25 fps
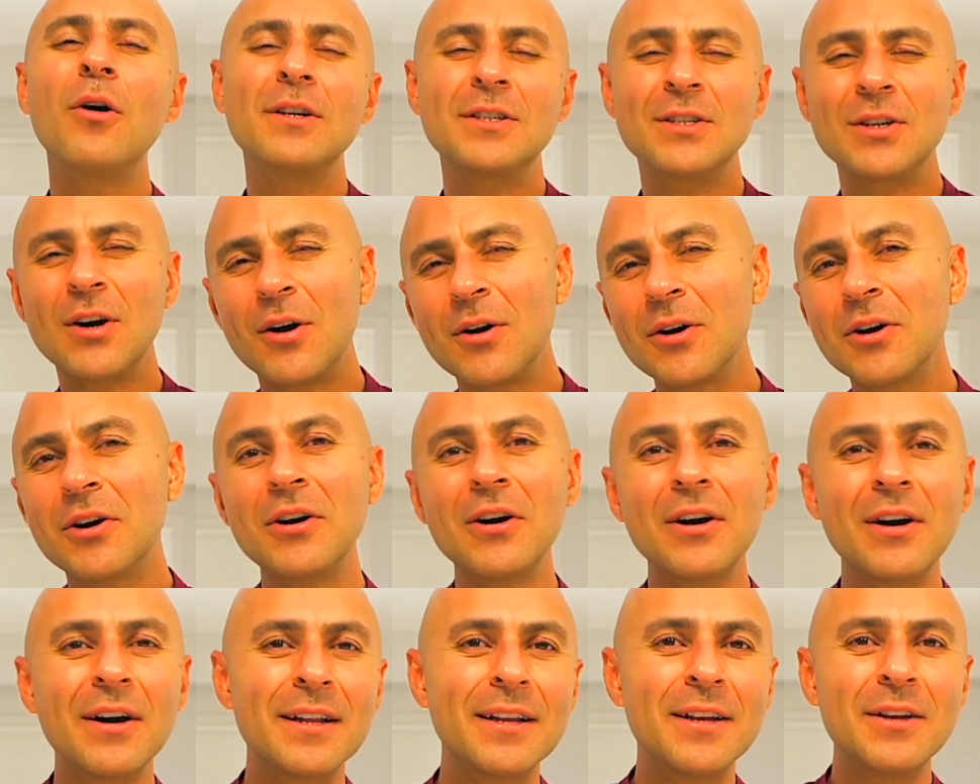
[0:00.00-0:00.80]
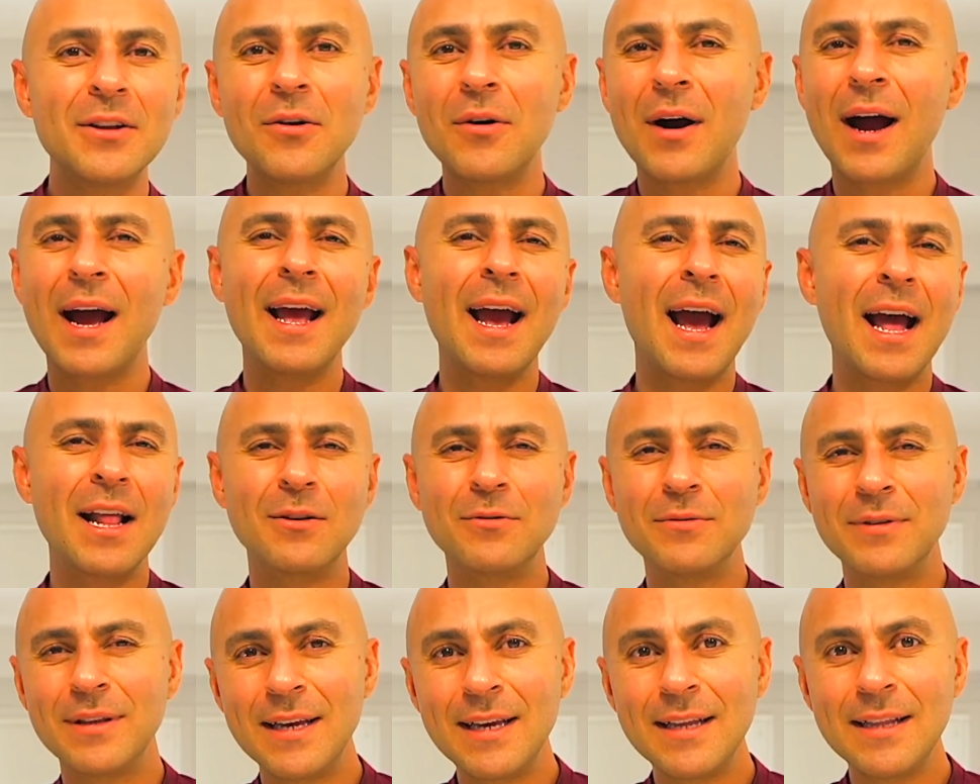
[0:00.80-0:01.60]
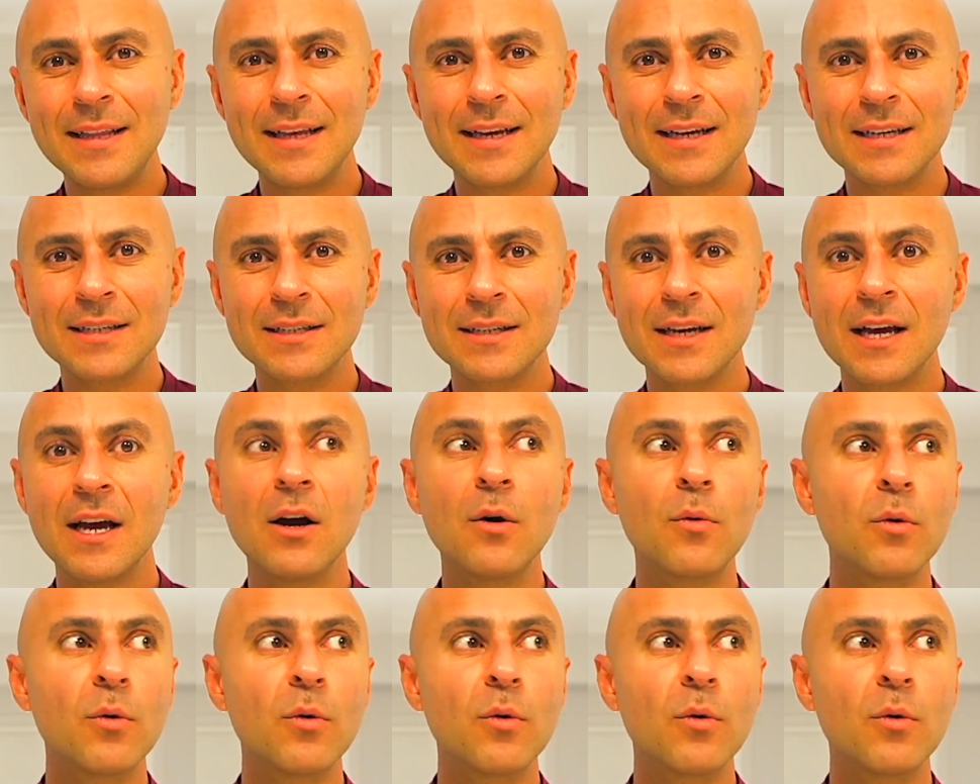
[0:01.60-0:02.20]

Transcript: it's all good, you know, I don't need this,